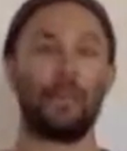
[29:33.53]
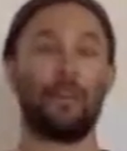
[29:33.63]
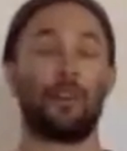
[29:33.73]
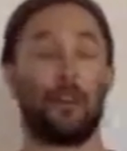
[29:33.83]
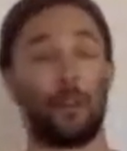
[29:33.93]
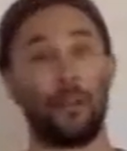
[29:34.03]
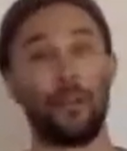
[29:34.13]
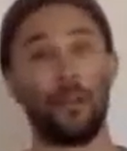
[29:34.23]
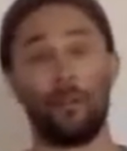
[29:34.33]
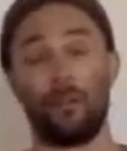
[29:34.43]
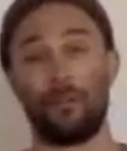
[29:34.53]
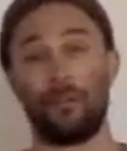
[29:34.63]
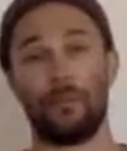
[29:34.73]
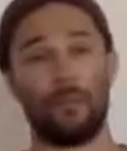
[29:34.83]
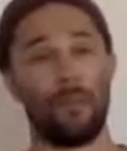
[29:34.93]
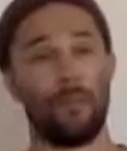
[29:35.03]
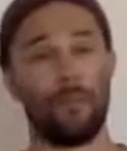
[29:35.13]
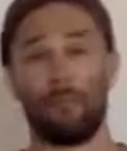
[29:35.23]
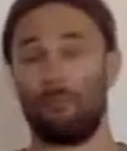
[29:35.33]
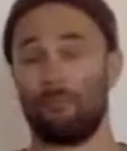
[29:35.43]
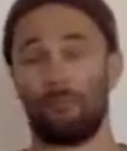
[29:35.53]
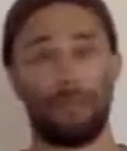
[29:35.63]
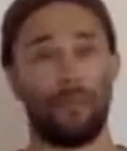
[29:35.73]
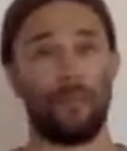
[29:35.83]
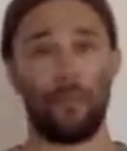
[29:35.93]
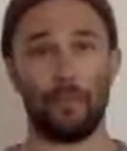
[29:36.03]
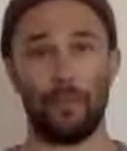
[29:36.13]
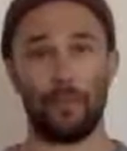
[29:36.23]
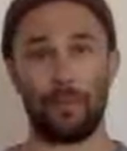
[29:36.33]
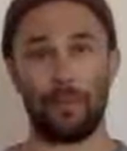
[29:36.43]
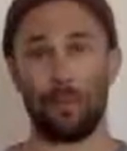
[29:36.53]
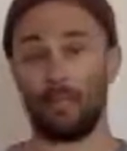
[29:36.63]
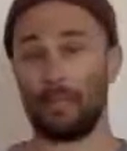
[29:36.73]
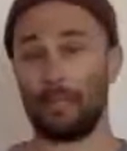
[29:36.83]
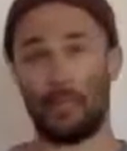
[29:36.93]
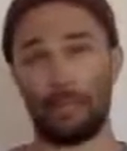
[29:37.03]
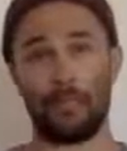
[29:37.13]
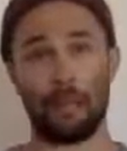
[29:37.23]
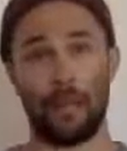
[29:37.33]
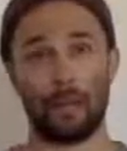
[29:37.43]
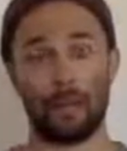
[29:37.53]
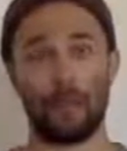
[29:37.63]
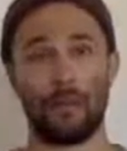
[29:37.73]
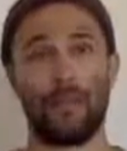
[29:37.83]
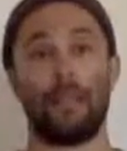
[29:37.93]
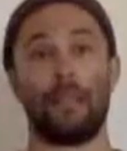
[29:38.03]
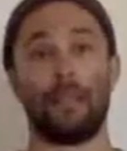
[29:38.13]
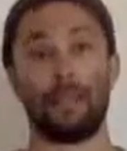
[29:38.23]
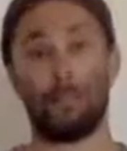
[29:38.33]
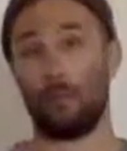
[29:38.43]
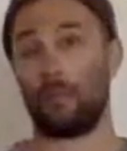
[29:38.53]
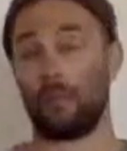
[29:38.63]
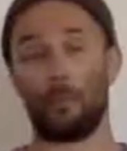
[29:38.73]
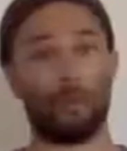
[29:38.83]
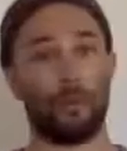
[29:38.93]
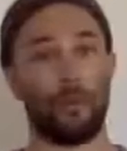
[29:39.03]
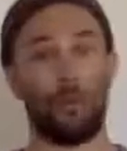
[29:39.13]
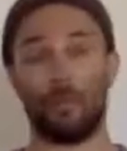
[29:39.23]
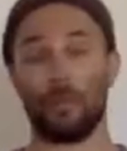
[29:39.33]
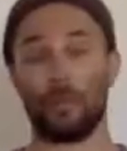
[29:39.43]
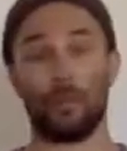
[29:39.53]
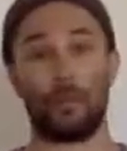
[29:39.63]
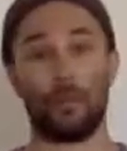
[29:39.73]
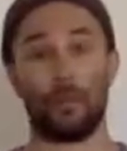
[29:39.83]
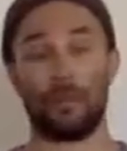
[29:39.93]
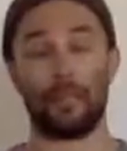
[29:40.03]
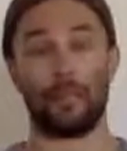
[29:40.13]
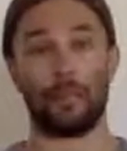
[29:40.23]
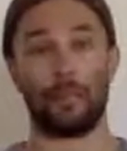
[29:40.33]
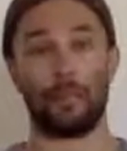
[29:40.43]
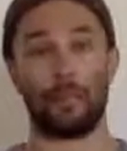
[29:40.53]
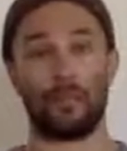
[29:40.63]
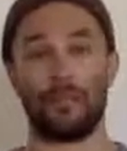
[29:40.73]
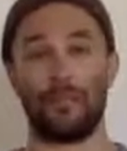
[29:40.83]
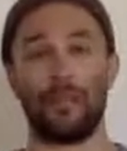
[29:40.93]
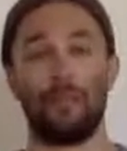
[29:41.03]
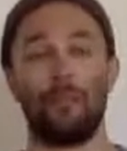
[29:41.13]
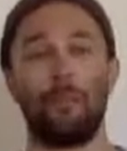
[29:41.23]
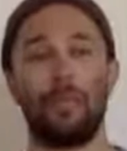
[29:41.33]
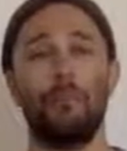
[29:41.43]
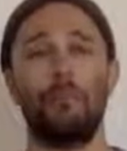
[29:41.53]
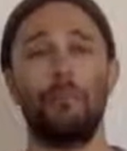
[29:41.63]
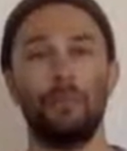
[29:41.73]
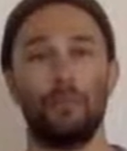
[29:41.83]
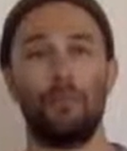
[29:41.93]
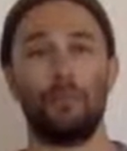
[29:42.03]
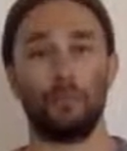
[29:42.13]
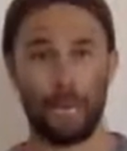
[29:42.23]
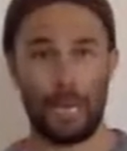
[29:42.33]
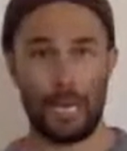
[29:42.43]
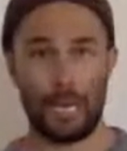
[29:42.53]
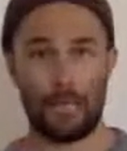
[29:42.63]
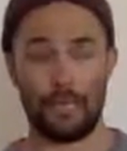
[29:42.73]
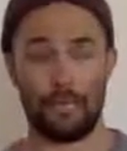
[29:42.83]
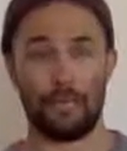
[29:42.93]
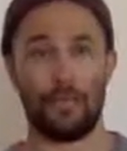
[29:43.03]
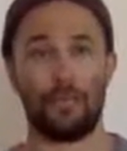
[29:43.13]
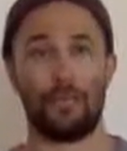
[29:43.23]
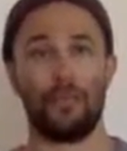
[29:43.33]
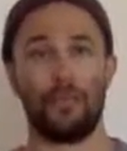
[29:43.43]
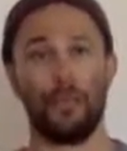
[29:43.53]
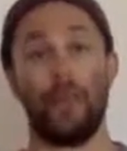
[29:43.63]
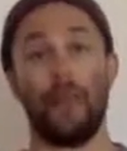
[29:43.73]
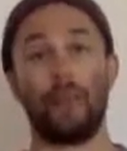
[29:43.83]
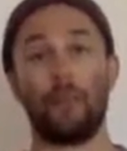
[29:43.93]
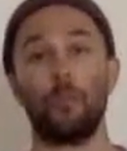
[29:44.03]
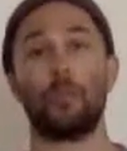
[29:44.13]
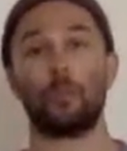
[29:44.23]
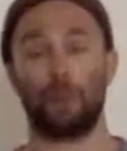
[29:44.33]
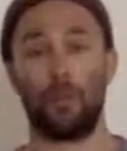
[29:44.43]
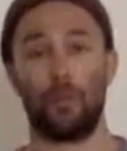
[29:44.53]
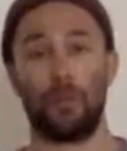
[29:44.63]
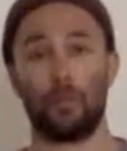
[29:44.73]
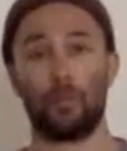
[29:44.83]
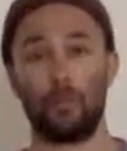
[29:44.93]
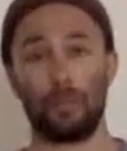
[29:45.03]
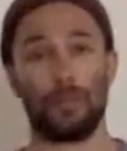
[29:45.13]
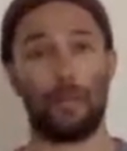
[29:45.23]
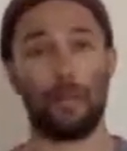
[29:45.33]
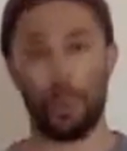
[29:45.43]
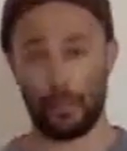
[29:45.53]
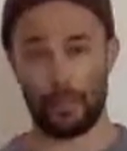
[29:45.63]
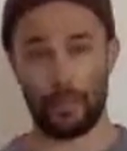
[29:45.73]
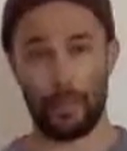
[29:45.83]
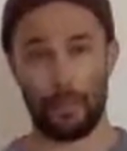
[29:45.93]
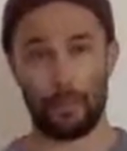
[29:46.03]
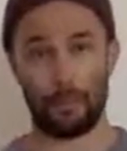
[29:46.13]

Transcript: carve out periods of time, 25-minute periods, set a timer. That's when you pick up your phone and you respond to all the text messages. People don't need to have you respond in real time all the time.